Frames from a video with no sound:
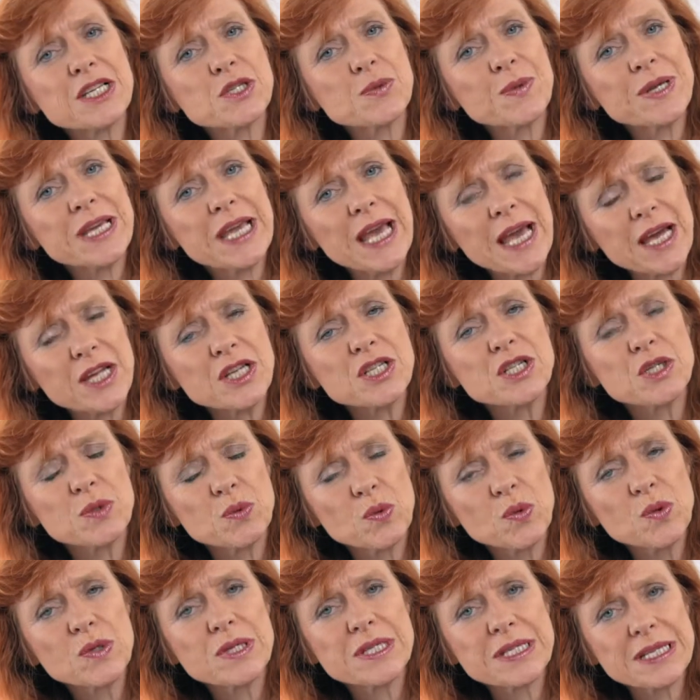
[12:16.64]
as we get
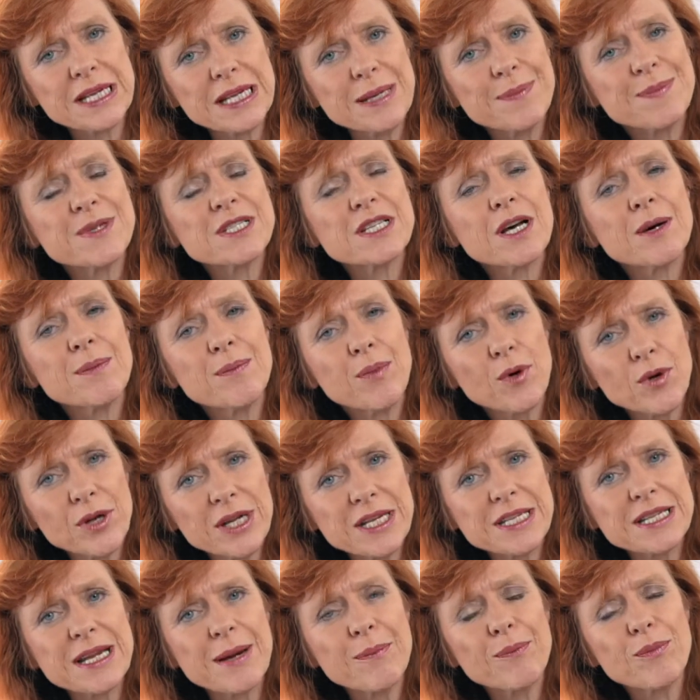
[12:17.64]
towards sleep is our
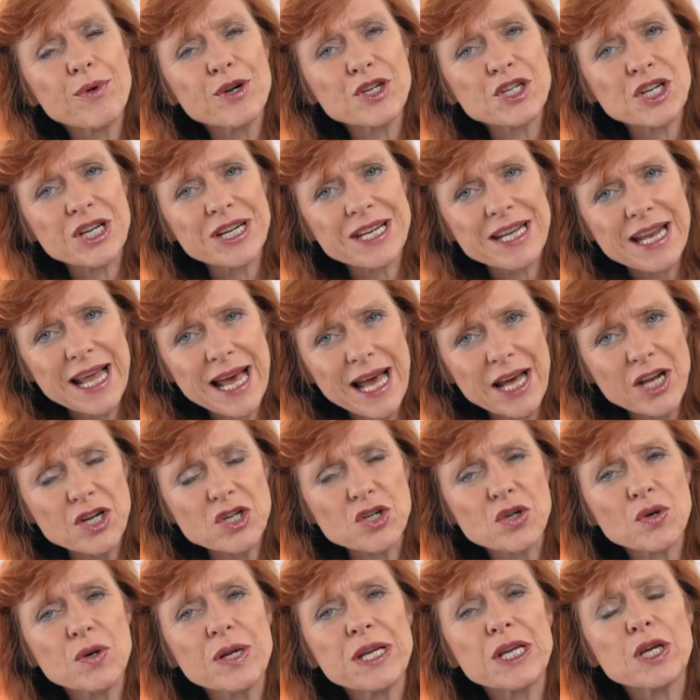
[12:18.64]
body temperature
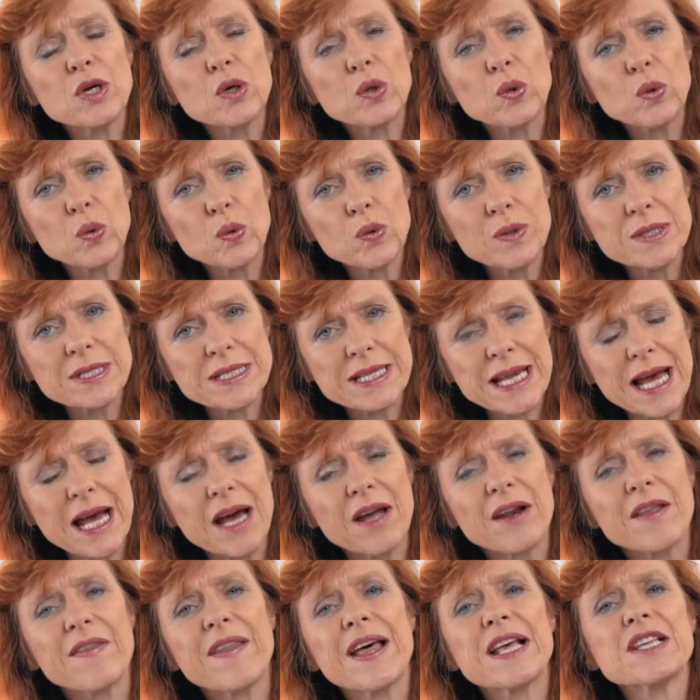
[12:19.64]
naturally cools
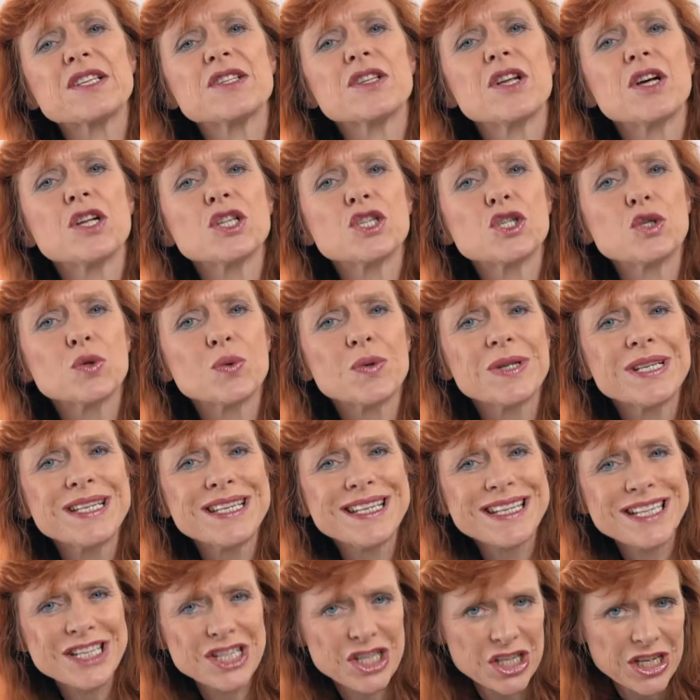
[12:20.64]
down, and that starts to
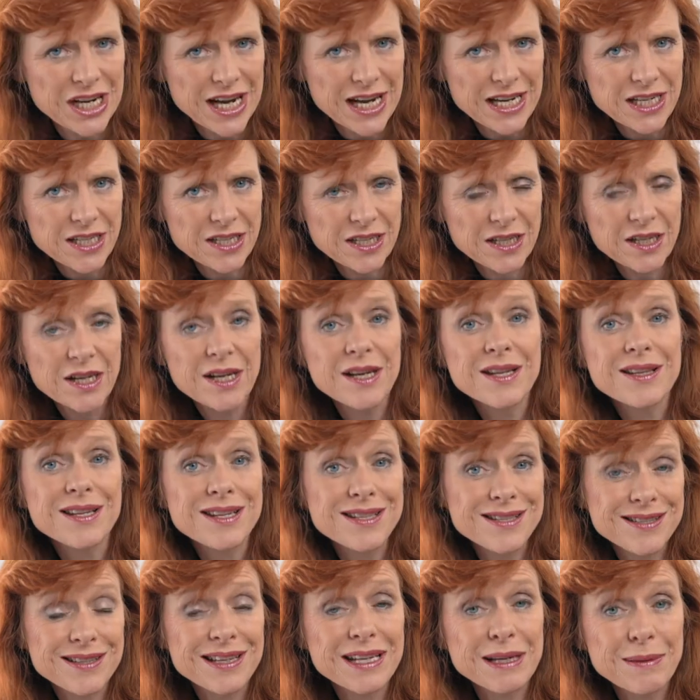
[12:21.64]
initiate
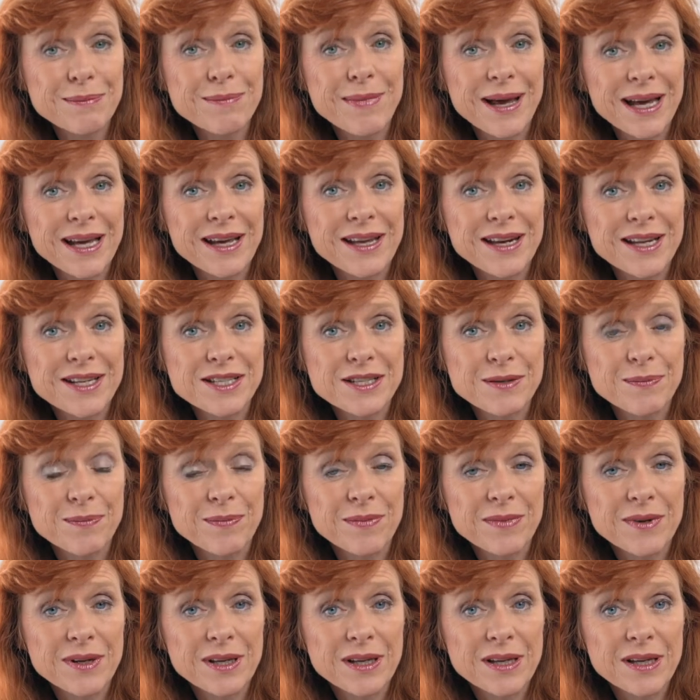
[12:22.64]
the sleep mechanism.
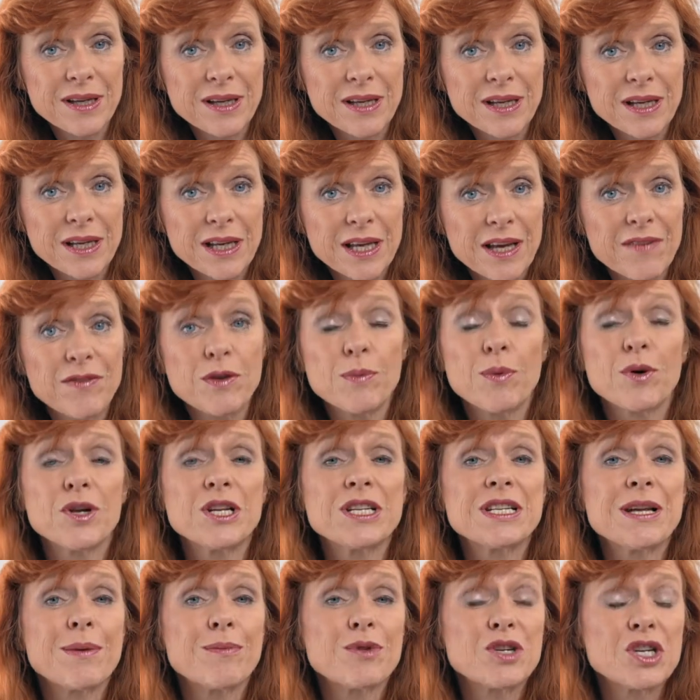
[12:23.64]
If your
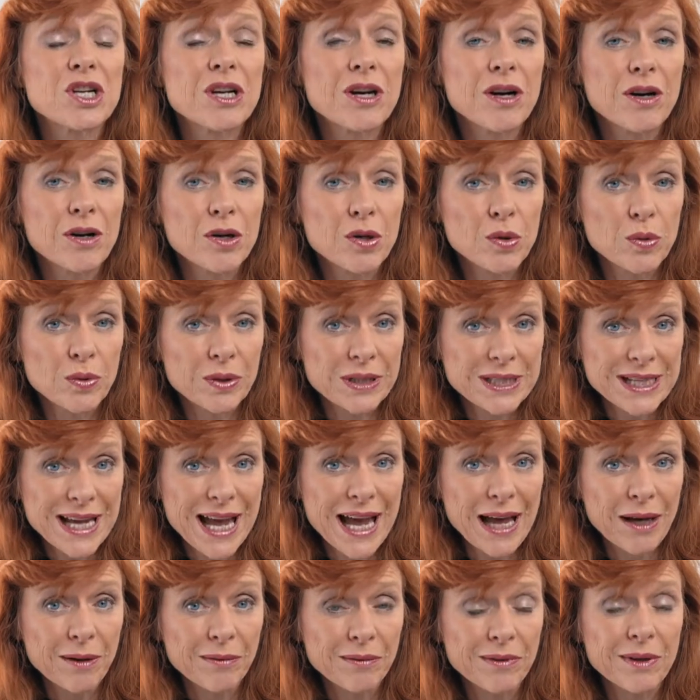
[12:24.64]
body temperature can't cool
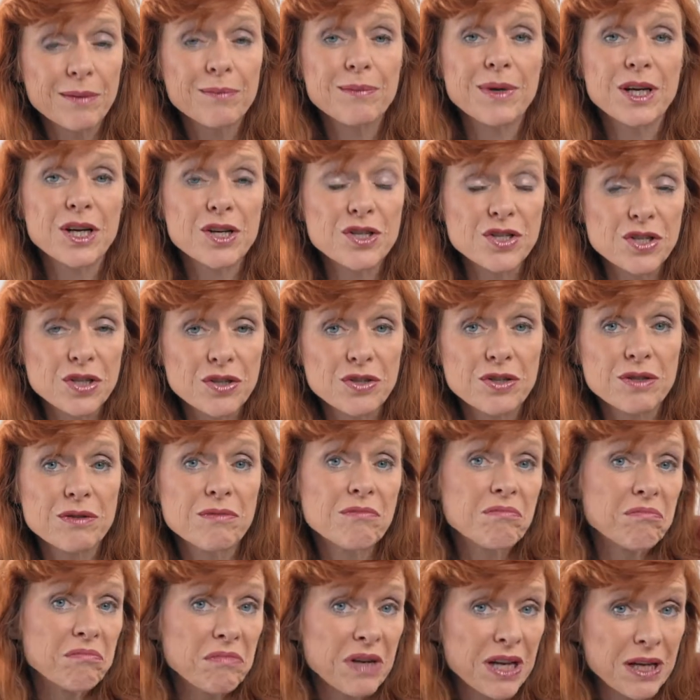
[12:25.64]
down because you're
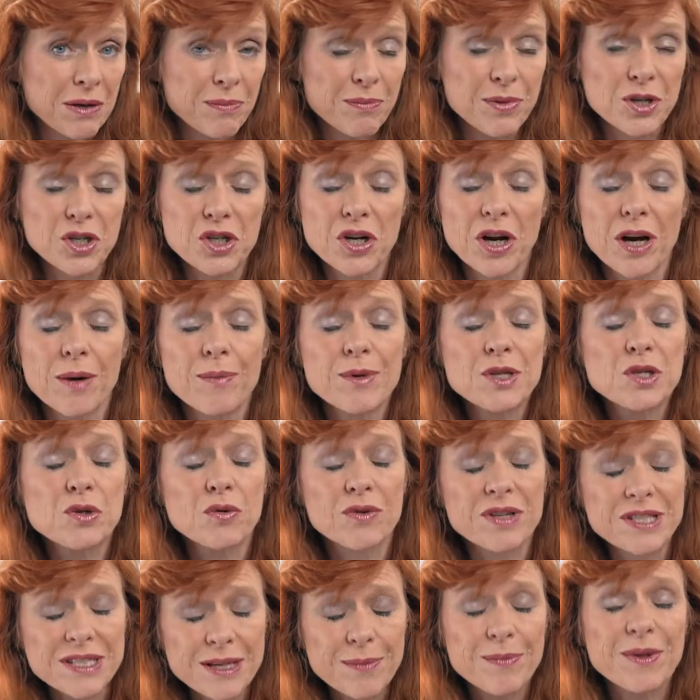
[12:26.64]
in pyjamas
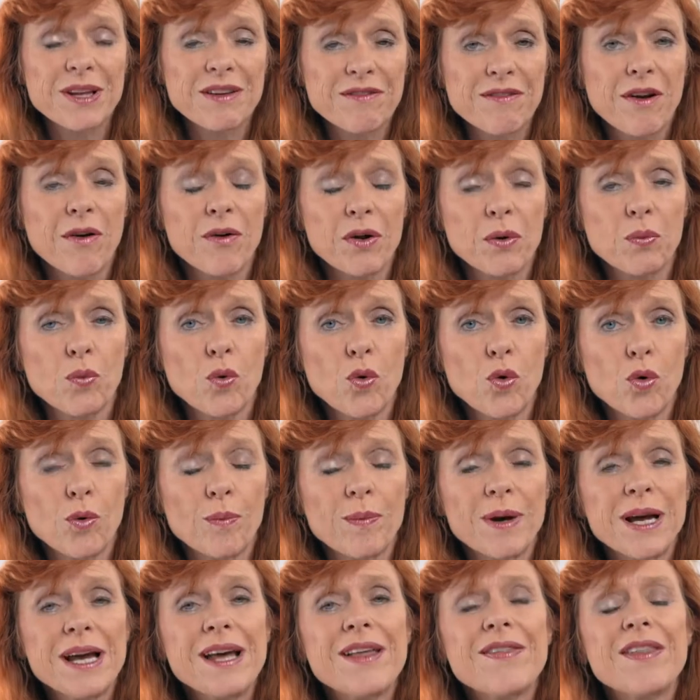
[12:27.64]
or in something very
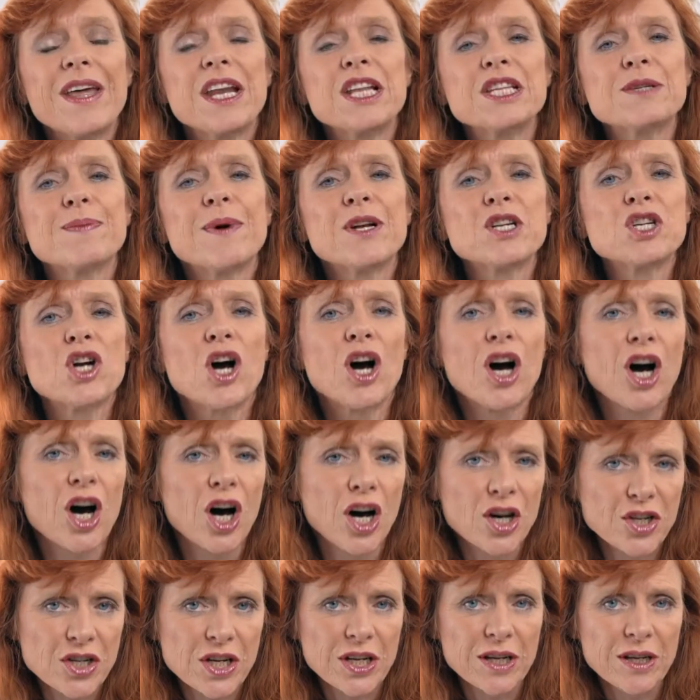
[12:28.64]
warm, then it's much
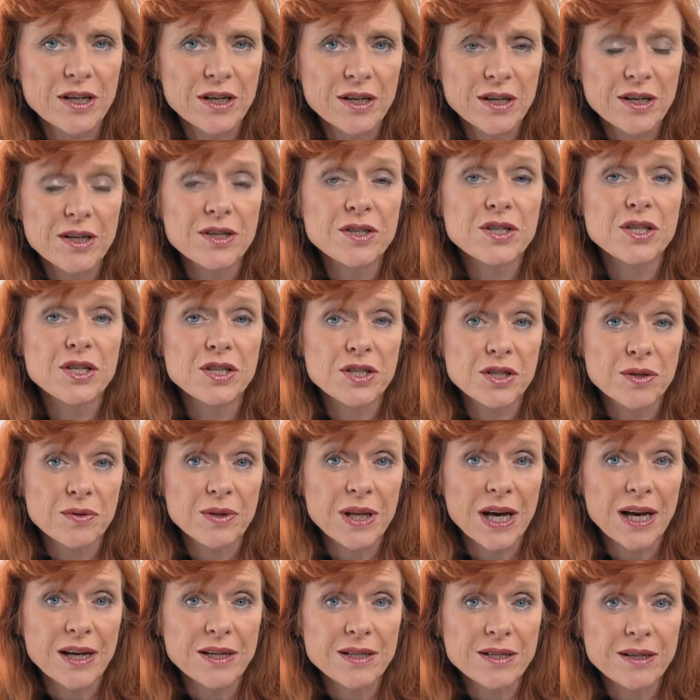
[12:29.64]
harder to do
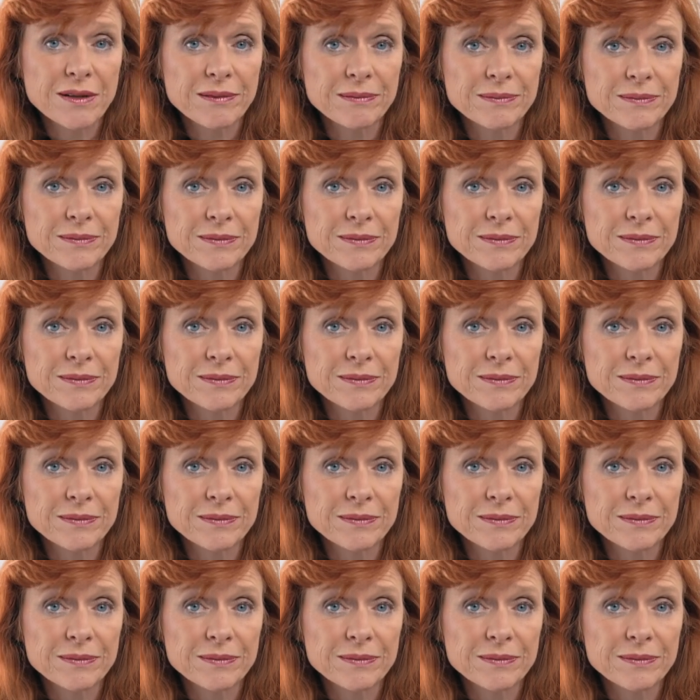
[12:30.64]
that.